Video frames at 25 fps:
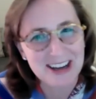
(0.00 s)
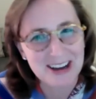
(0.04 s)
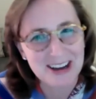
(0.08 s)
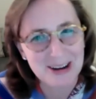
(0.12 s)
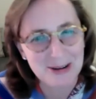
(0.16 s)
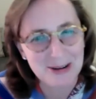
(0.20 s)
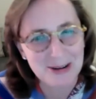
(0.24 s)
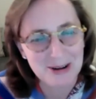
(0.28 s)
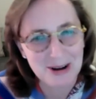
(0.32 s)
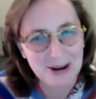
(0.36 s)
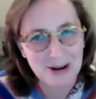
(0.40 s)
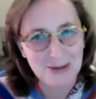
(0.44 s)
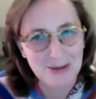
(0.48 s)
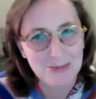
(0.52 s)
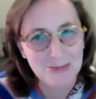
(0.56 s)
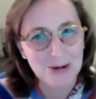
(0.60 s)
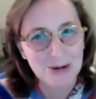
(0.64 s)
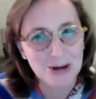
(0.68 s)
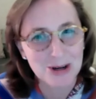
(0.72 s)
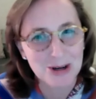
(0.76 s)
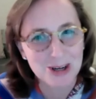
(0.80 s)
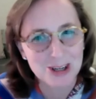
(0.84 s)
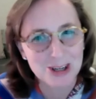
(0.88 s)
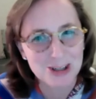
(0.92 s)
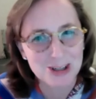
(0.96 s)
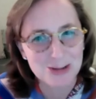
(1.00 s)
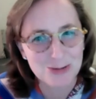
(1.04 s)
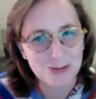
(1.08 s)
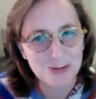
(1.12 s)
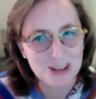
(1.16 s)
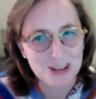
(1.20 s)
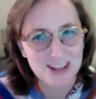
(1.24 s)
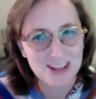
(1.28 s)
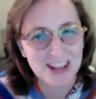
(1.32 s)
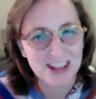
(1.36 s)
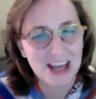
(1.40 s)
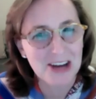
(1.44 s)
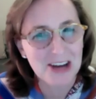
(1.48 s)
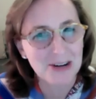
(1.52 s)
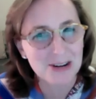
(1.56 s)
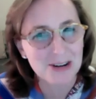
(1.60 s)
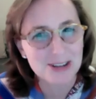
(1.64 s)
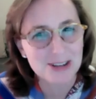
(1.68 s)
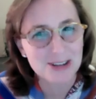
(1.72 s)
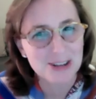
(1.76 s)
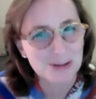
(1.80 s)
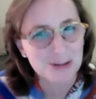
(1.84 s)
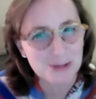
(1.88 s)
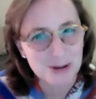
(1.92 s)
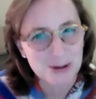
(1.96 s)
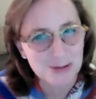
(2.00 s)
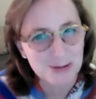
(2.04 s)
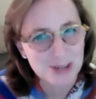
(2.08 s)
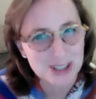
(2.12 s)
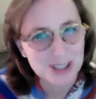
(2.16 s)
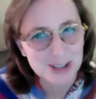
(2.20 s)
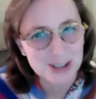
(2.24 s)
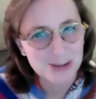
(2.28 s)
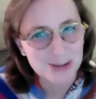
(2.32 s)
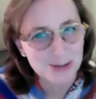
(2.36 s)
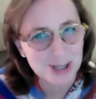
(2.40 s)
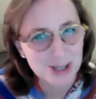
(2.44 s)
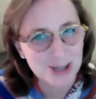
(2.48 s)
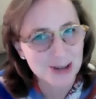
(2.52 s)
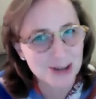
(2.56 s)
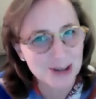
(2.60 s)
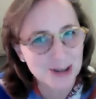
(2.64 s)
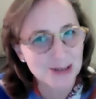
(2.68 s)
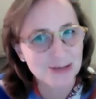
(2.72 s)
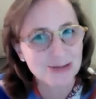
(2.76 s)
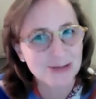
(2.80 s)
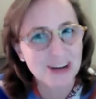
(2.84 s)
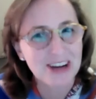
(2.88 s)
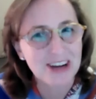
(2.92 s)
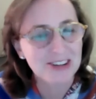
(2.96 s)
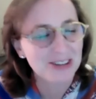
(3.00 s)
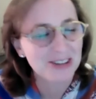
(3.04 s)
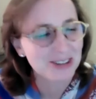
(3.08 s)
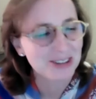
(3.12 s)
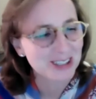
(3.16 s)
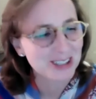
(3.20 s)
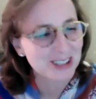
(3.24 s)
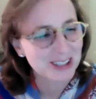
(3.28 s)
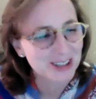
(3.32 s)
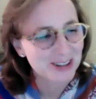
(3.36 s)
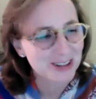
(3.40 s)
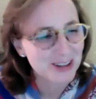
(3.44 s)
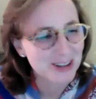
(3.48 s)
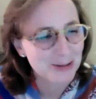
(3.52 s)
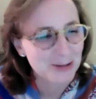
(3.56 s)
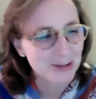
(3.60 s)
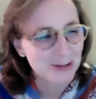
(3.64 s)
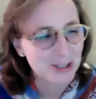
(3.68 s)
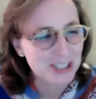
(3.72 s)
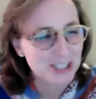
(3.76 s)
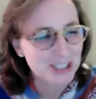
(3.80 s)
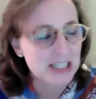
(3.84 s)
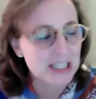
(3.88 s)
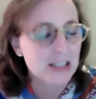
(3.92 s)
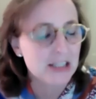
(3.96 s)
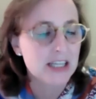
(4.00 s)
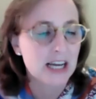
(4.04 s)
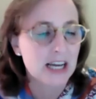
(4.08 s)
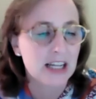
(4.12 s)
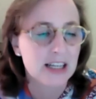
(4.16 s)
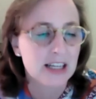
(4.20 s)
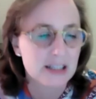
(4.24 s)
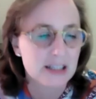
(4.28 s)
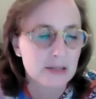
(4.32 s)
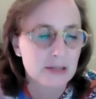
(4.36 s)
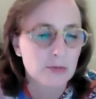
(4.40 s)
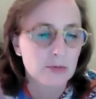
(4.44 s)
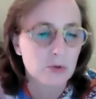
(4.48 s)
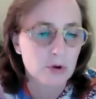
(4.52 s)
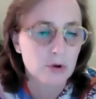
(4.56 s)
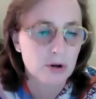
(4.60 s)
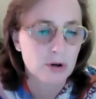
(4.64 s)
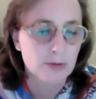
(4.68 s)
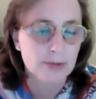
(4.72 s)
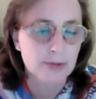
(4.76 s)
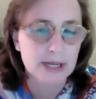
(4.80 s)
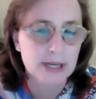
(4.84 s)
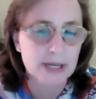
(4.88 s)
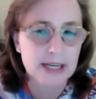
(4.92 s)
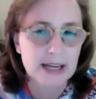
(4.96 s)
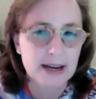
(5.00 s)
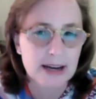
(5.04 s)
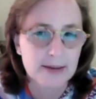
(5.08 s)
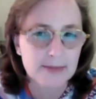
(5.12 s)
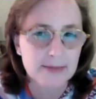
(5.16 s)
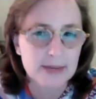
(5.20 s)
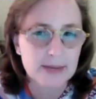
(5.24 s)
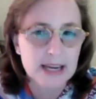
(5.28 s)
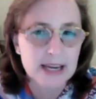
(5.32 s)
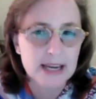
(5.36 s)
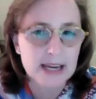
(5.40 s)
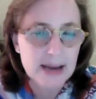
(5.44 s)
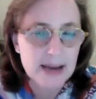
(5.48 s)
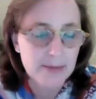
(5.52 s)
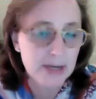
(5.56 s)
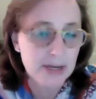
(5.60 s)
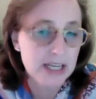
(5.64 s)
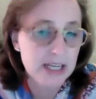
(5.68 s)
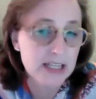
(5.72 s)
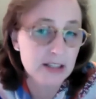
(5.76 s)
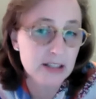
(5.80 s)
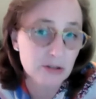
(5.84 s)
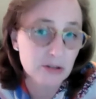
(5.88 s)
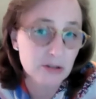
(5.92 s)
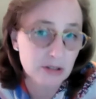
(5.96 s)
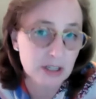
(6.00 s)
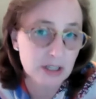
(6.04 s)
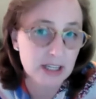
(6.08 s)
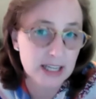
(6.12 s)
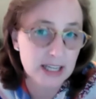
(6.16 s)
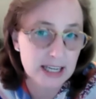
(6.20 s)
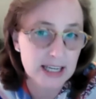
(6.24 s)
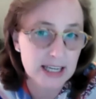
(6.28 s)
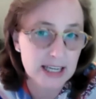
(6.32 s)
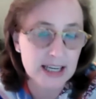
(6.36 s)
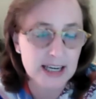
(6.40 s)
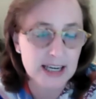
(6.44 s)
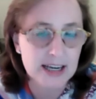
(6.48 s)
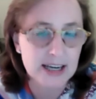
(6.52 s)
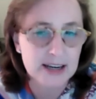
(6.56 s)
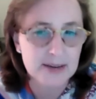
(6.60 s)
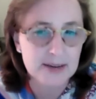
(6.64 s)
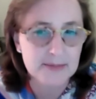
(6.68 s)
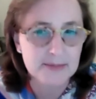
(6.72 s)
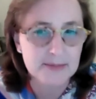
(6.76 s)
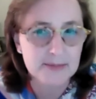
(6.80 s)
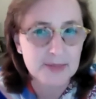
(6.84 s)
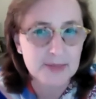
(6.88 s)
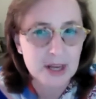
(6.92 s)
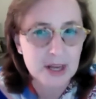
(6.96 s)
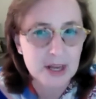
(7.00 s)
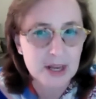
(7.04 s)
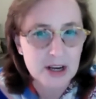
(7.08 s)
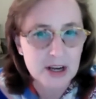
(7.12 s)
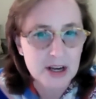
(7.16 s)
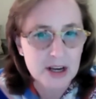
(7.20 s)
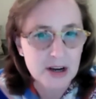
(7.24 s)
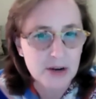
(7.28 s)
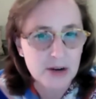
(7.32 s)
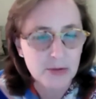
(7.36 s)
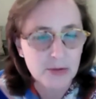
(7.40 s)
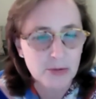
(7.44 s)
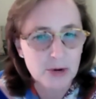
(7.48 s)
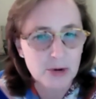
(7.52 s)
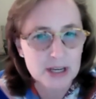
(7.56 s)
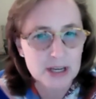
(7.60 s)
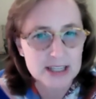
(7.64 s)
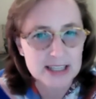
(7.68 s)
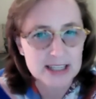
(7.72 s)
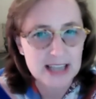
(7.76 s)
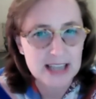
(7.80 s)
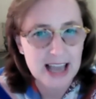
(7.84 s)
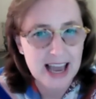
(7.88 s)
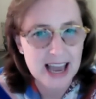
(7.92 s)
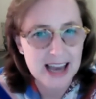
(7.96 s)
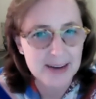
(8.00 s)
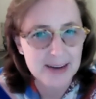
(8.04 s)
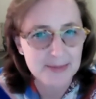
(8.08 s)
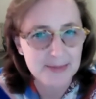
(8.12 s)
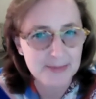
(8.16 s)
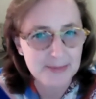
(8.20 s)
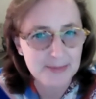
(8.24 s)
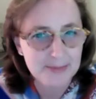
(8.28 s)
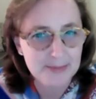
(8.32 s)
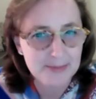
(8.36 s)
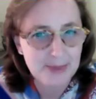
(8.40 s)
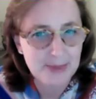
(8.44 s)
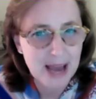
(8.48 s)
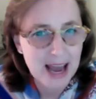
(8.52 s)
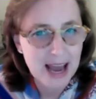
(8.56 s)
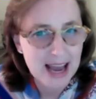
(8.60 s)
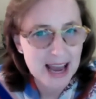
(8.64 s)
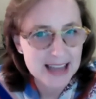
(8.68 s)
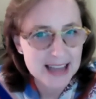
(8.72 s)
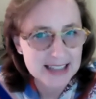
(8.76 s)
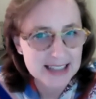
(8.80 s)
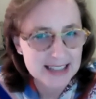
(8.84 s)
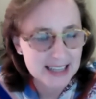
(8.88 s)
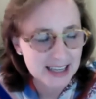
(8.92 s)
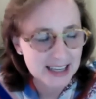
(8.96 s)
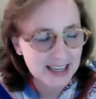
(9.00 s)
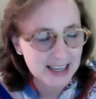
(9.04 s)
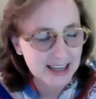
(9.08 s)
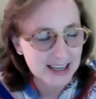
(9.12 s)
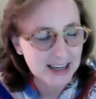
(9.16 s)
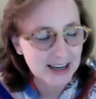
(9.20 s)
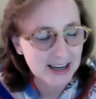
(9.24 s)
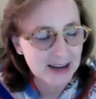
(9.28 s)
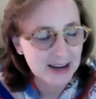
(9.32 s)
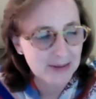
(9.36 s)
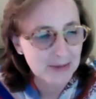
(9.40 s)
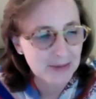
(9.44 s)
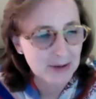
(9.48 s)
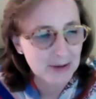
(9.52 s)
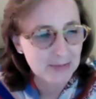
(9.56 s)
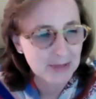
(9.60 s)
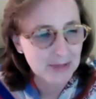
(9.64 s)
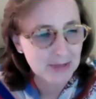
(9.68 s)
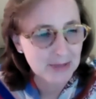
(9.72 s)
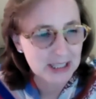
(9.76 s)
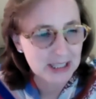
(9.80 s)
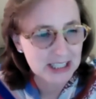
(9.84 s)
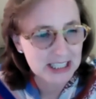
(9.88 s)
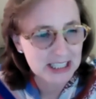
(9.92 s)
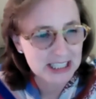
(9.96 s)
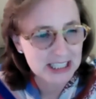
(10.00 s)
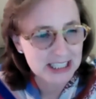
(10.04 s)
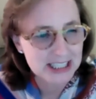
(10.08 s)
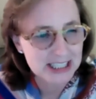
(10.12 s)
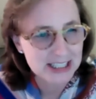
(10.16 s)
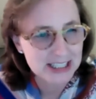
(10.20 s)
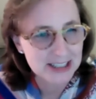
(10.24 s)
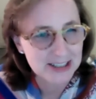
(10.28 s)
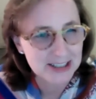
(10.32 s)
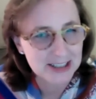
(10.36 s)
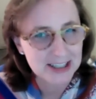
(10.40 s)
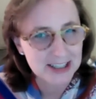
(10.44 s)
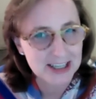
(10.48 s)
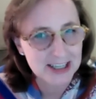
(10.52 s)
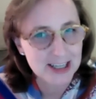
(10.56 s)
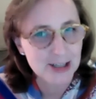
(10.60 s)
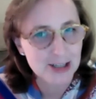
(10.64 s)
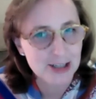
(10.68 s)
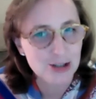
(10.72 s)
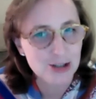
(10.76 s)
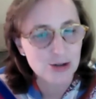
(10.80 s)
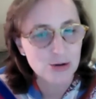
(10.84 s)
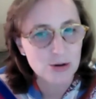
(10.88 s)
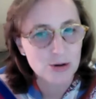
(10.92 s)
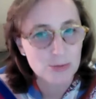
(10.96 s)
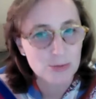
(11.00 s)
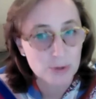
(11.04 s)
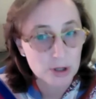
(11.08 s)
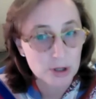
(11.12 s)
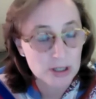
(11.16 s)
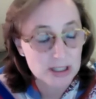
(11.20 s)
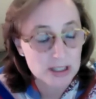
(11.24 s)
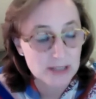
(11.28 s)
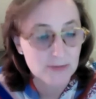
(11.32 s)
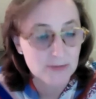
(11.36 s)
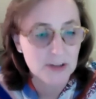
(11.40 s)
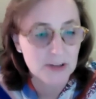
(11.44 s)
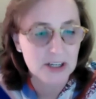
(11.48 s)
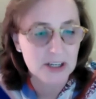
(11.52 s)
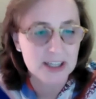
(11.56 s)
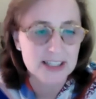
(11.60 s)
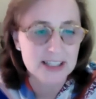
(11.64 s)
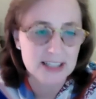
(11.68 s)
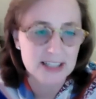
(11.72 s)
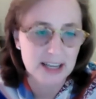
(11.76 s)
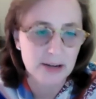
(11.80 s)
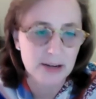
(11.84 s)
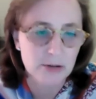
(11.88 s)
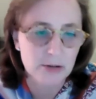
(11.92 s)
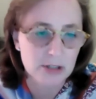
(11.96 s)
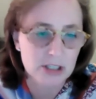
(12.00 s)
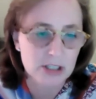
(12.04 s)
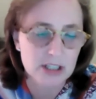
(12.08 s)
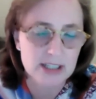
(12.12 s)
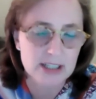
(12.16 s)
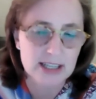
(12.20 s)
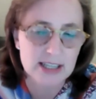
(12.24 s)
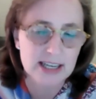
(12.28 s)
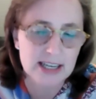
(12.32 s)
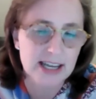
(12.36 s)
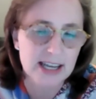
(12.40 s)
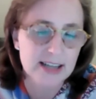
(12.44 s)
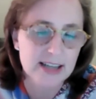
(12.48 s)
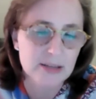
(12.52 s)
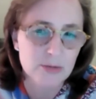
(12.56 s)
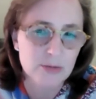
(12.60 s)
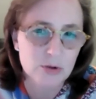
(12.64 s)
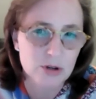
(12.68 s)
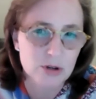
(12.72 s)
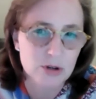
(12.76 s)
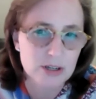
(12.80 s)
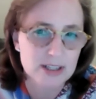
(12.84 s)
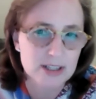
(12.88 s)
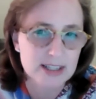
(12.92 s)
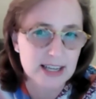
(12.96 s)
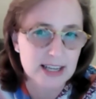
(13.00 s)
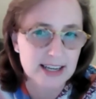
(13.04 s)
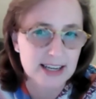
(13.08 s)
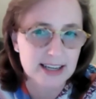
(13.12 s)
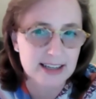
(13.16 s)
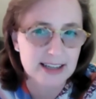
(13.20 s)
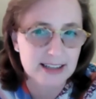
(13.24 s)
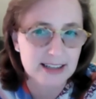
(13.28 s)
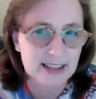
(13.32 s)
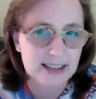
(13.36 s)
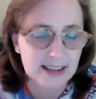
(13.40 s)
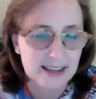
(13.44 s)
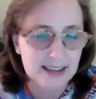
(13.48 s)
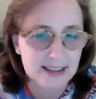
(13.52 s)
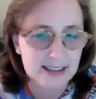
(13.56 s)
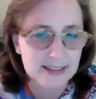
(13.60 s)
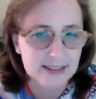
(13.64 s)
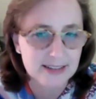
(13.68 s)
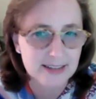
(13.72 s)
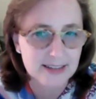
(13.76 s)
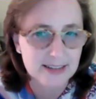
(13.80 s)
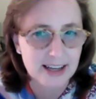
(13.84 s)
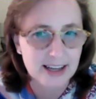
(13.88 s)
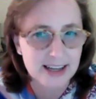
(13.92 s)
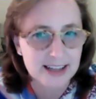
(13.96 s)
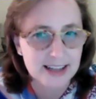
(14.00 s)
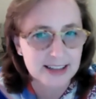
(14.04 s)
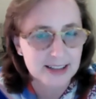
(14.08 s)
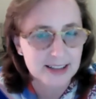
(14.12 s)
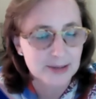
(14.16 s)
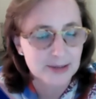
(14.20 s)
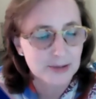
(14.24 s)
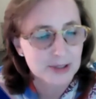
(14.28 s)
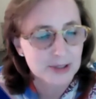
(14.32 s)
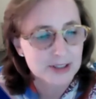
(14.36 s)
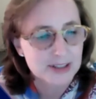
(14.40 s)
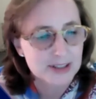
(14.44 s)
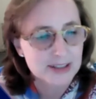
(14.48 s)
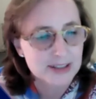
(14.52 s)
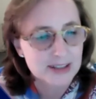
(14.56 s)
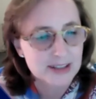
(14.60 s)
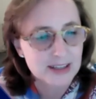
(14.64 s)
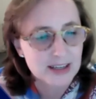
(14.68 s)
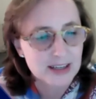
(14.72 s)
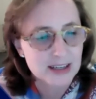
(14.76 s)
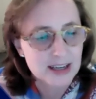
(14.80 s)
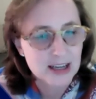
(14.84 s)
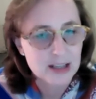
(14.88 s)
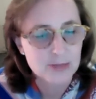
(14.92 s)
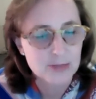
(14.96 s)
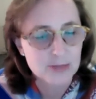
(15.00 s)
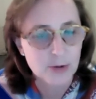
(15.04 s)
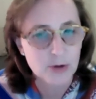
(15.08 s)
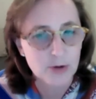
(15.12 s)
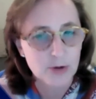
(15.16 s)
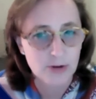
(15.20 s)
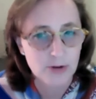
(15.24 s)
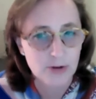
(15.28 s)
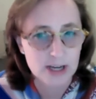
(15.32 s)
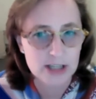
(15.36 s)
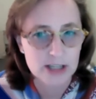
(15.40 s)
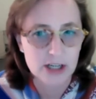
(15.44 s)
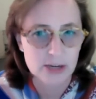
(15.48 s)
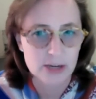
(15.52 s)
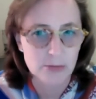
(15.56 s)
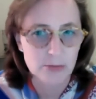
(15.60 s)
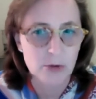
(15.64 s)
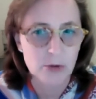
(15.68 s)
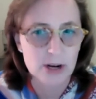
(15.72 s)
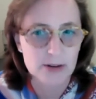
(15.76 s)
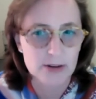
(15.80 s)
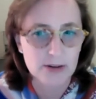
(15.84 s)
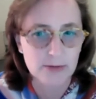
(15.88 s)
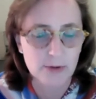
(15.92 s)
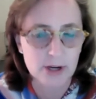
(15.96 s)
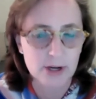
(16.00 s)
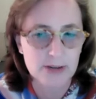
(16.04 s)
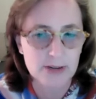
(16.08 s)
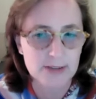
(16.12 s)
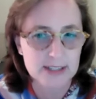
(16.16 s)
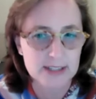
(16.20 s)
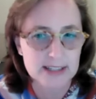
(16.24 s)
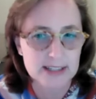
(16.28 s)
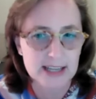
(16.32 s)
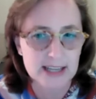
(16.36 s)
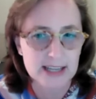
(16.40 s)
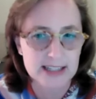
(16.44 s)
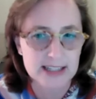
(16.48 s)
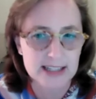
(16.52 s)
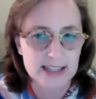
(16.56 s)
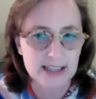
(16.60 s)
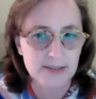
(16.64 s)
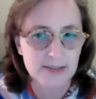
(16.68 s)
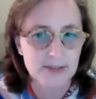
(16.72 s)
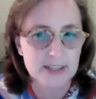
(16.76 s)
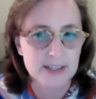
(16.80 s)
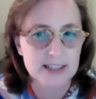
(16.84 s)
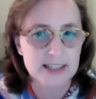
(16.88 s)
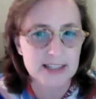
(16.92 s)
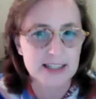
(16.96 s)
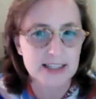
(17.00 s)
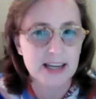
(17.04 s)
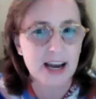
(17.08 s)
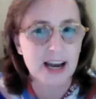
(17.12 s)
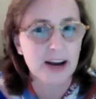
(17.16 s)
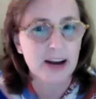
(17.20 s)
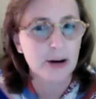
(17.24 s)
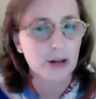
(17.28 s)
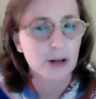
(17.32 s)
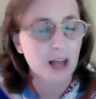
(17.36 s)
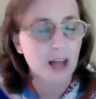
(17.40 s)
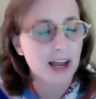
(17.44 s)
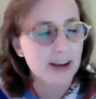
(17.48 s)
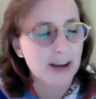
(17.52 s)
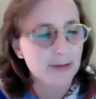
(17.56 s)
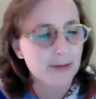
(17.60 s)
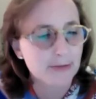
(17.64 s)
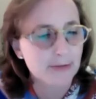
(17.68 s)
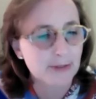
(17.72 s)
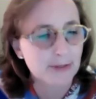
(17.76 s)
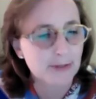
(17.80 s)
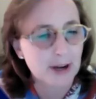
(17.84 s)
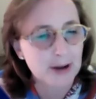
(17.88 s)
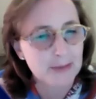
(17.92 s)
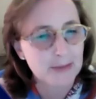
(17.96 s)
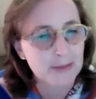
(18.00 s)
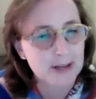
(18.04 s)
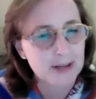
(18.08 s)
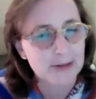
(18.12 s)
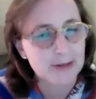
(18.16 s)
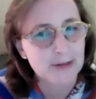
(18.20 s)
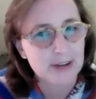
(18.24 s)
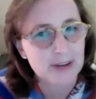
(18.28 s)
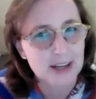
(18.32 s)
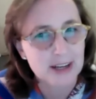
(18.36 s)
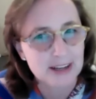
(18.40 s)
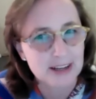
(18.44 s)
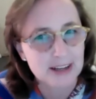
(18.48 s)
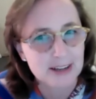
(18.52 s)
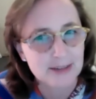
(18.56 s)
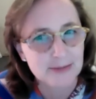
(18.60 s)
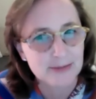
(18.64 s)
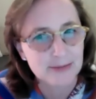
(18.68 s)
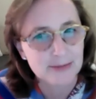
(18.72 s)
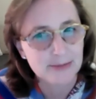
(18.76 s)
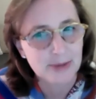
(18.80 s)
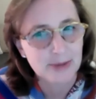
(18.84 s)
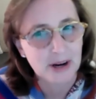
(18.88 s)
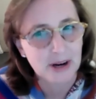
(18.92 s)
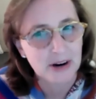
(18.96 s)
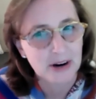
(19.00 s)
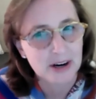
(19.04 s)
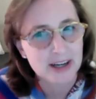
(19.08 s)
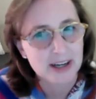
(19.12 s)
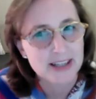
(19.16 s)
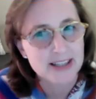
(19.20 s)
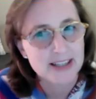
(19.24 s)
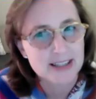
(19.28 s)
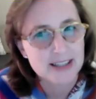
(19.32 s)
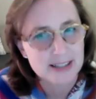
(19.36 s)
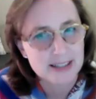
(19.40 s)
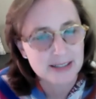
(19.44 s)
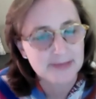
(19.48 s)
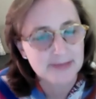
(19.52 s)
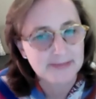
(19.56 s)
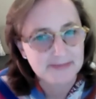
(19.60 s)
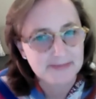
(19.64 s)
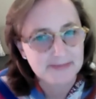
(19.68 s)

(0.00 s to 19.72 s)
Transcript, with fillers: uh, emerge with letters that we wish we could have found earlier that will tell us more. But um, but he certainly um, was had passing um, ability to enjoy books in various languages. And as Morris said, uh, likely was spoke French, and one of one of his sons lived his entire life um, in in Paris.